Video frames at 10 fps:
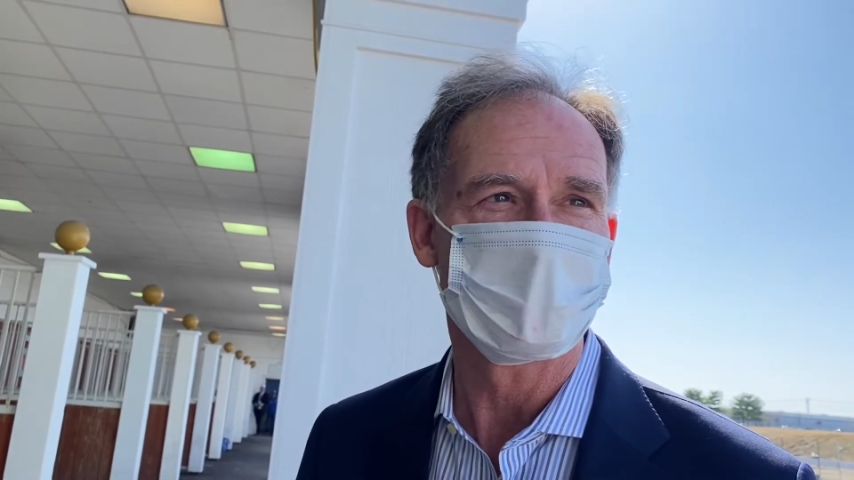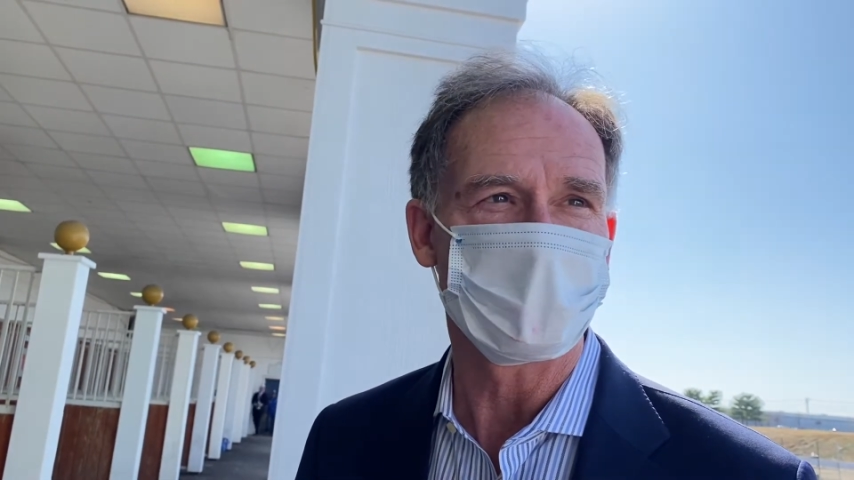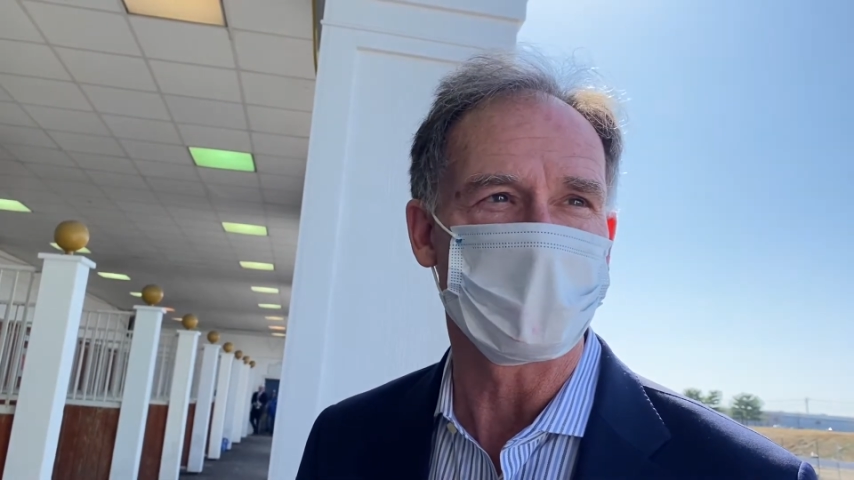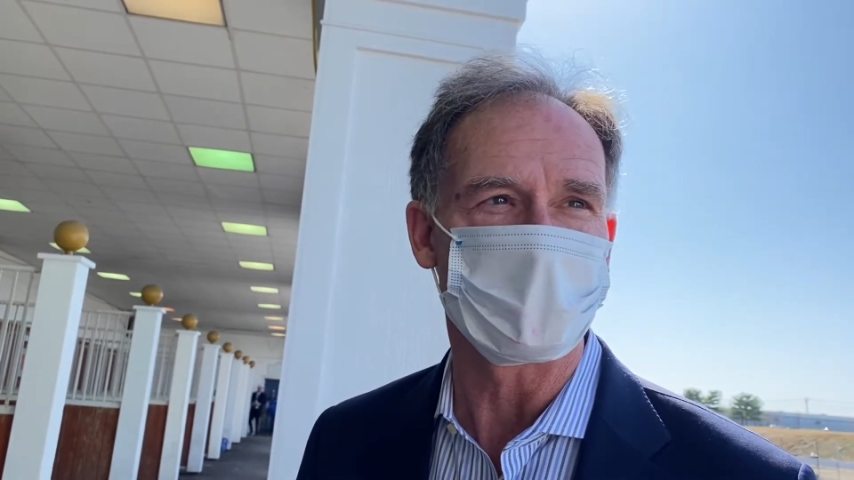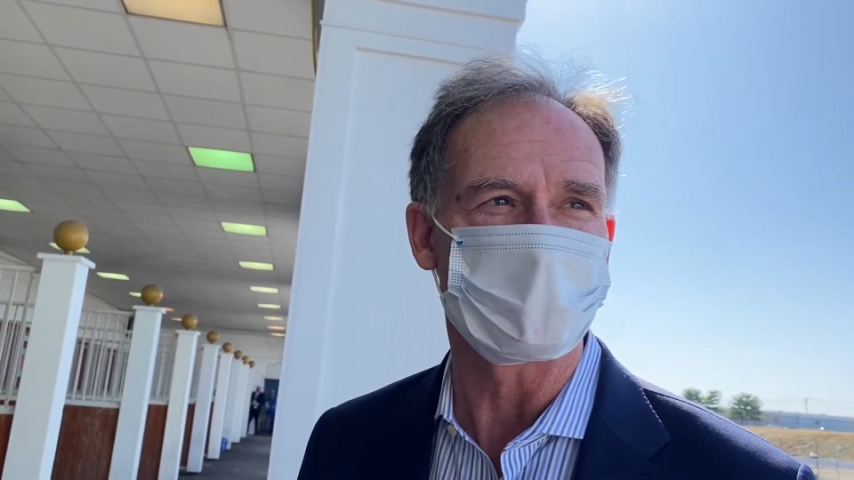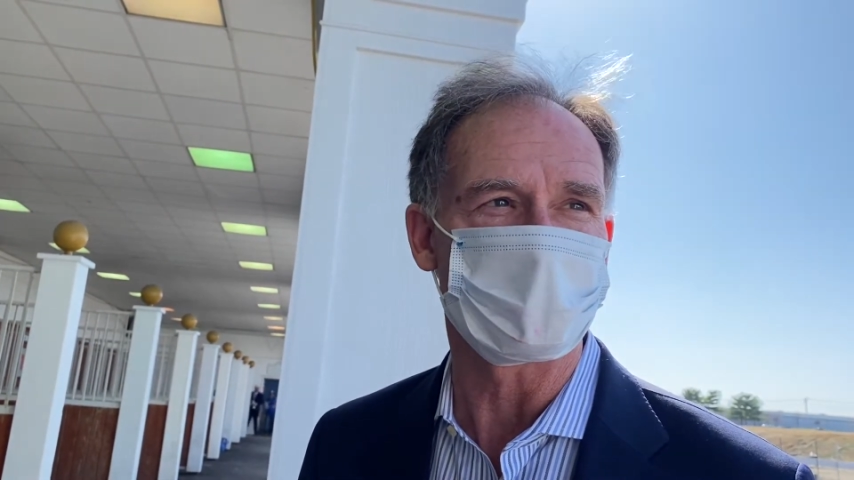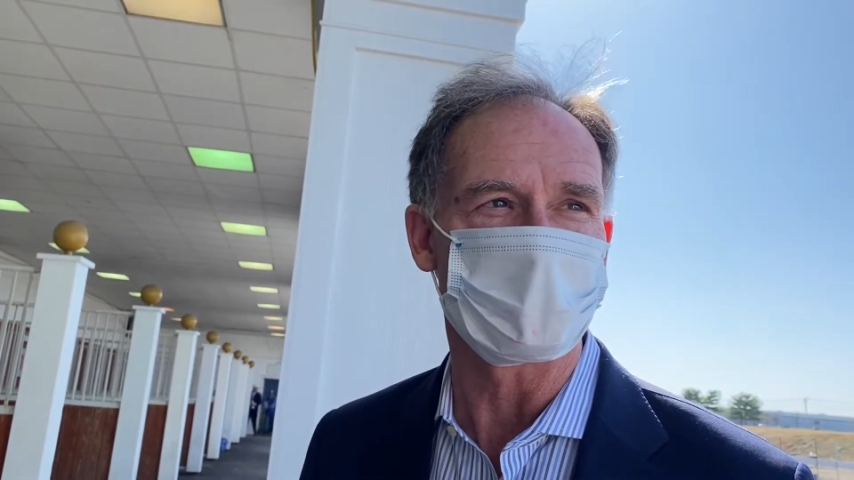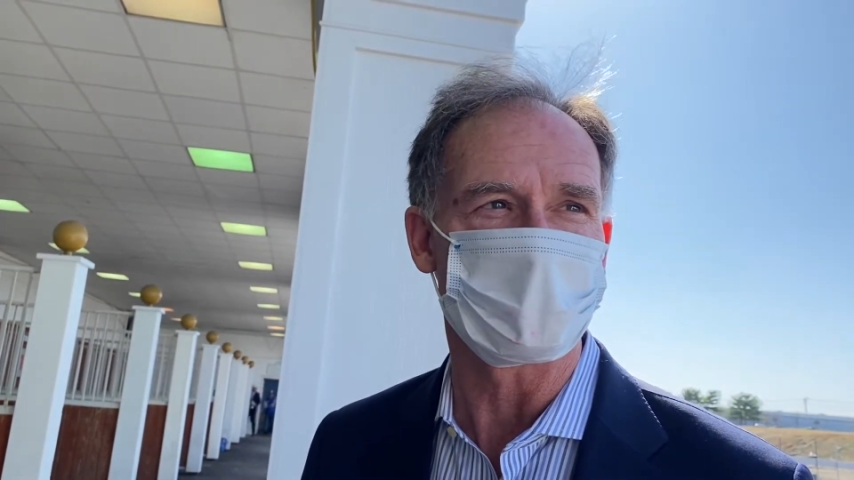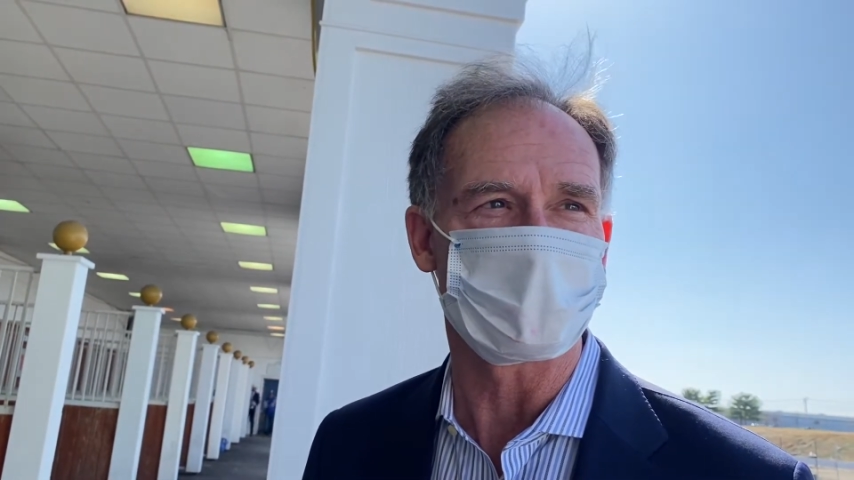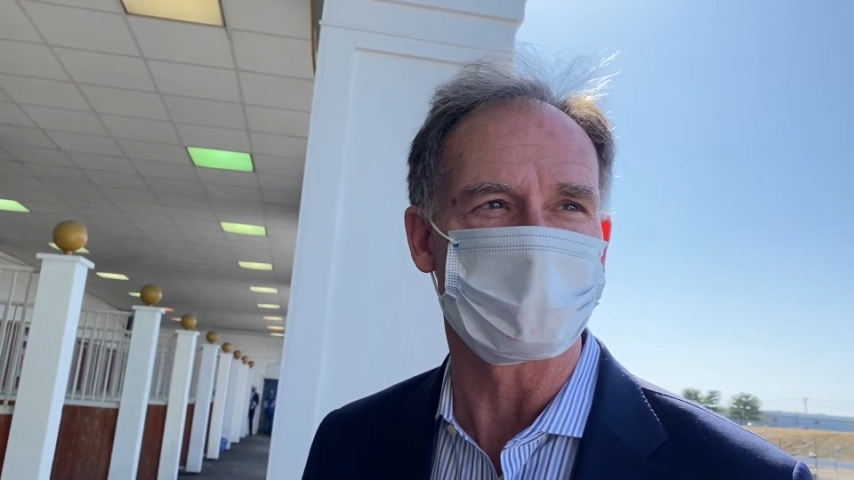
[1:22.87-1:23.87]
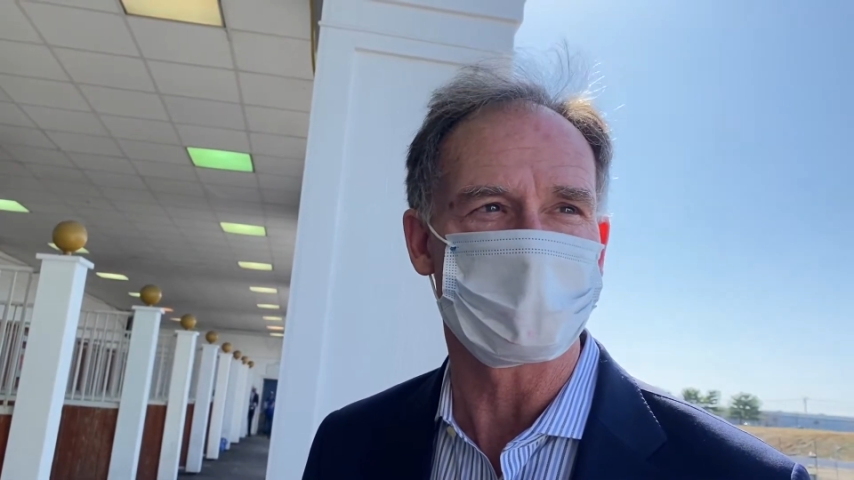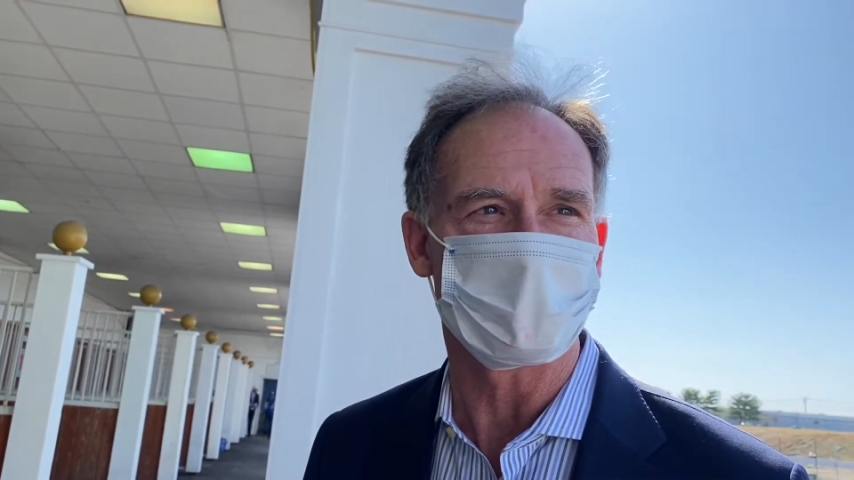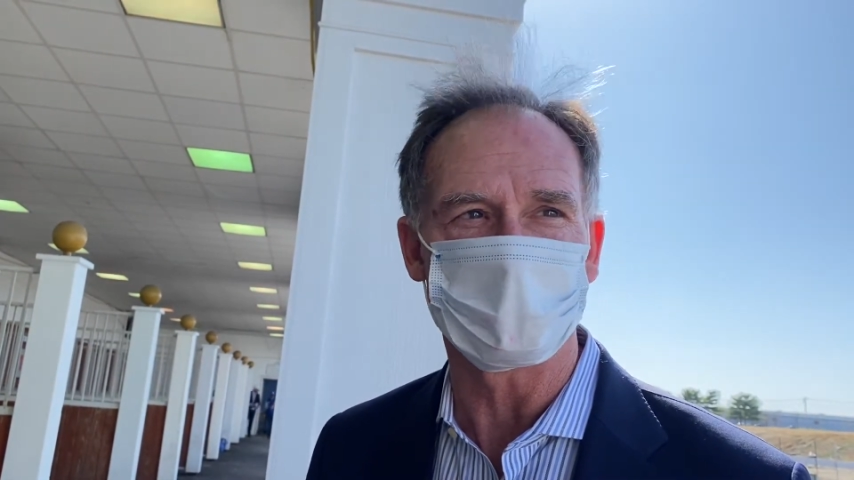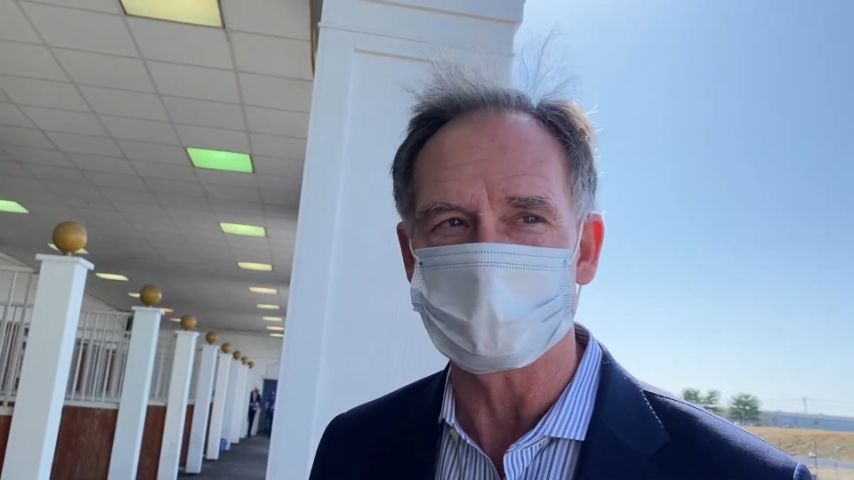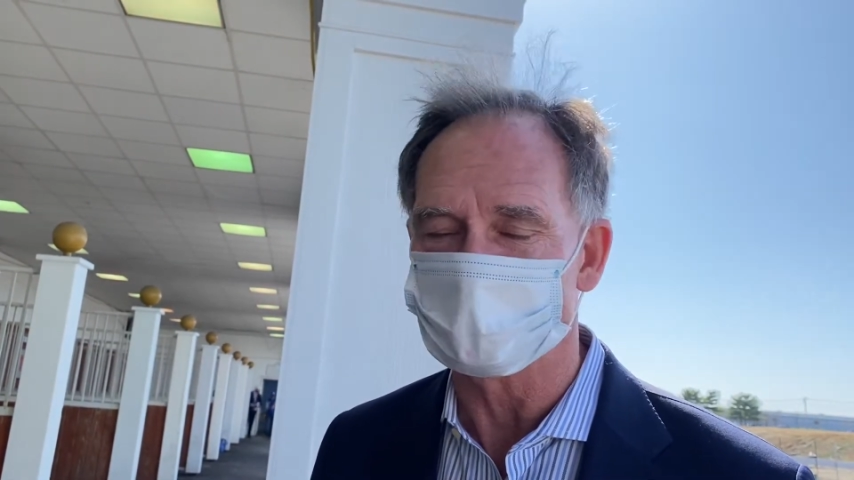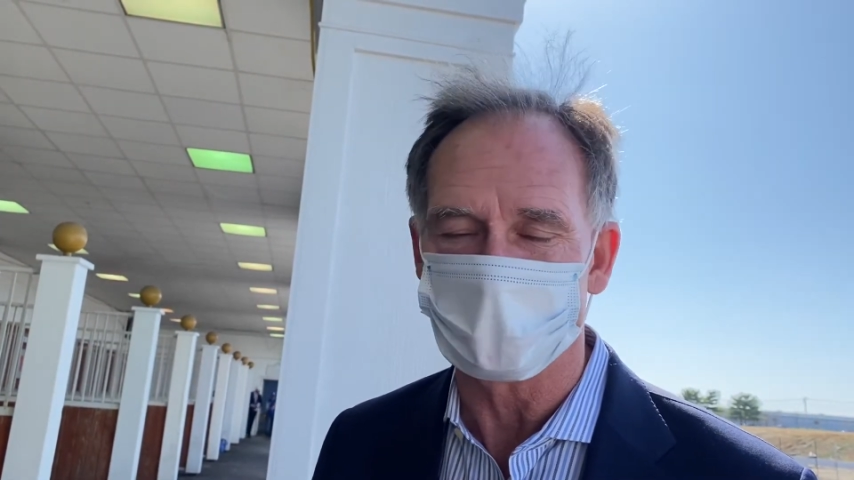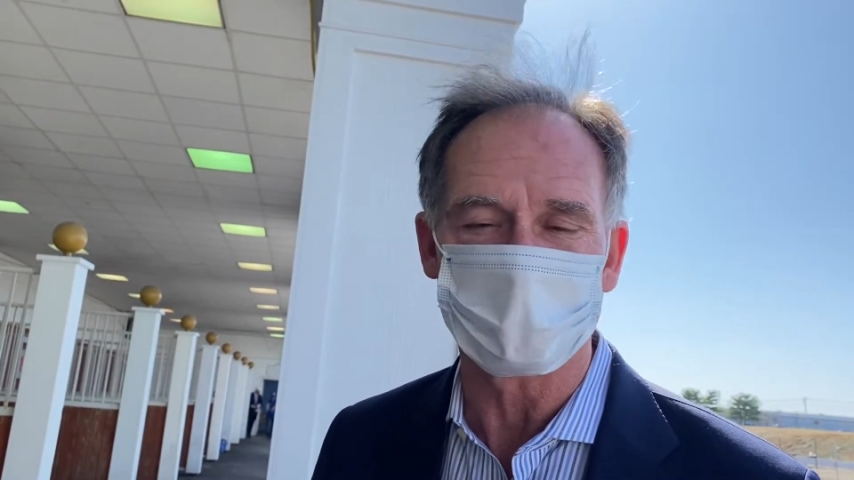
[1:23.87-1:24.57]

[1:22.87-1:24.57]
And uh, you know it's a little